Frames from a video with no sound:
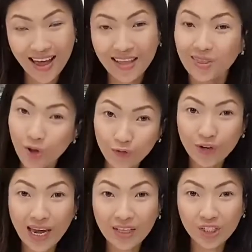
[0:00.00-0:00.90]
And don't
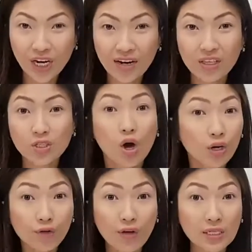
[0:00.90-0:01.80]
forget to share this
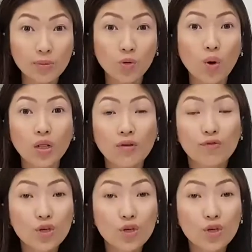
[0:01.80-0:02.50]
on your Facebook wall if